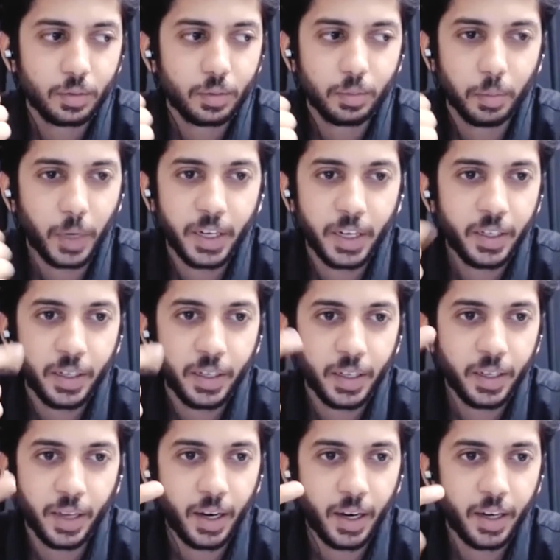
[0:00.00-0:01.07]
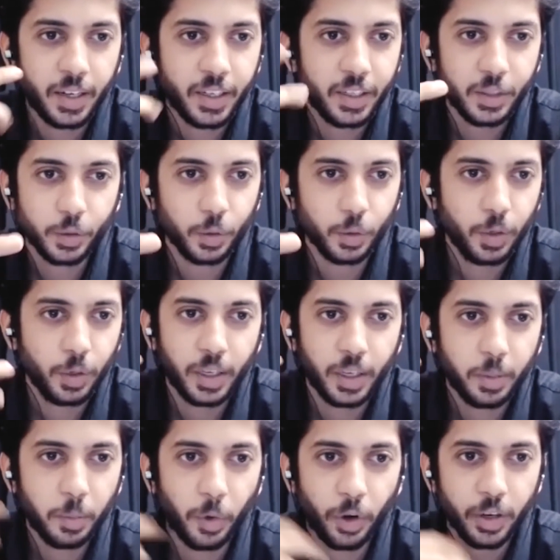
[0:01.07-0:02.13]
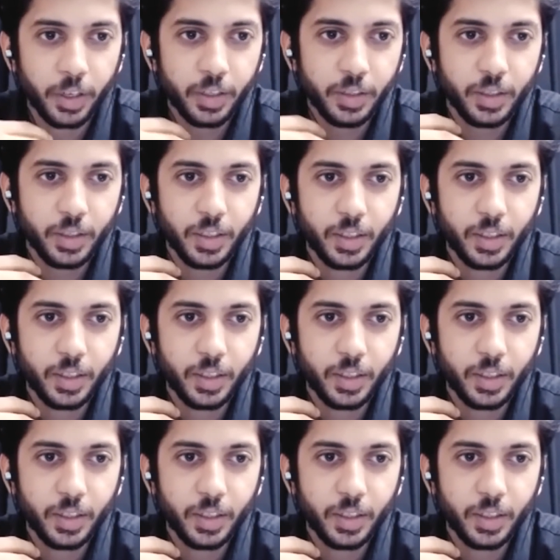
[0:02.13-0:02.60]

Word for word: mind and heart and soul and body